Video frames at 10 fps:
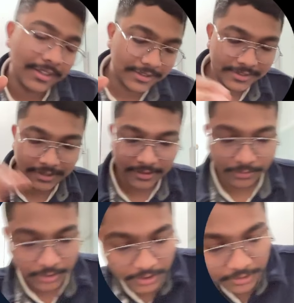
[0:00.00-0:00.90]
See, the
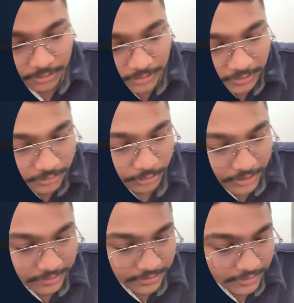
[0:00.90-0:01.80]
word user
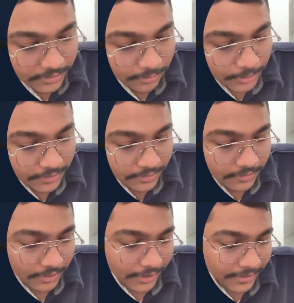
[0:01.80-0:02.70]
stories just means
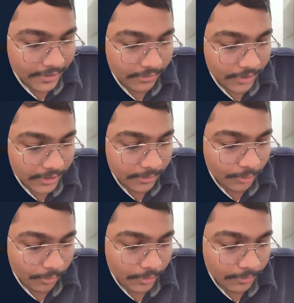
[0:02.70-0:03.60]
identifying the
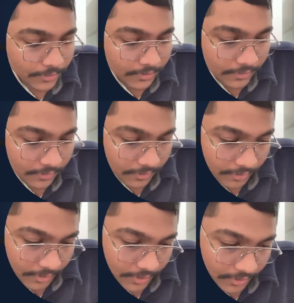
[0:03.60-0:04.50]
problems,
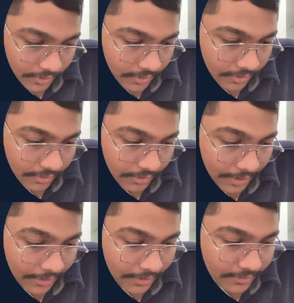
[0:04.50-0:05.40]

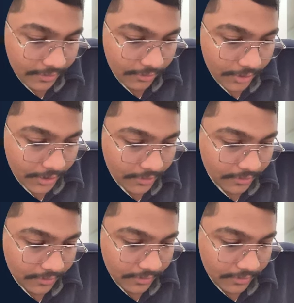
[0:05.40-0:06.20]
at least in our case.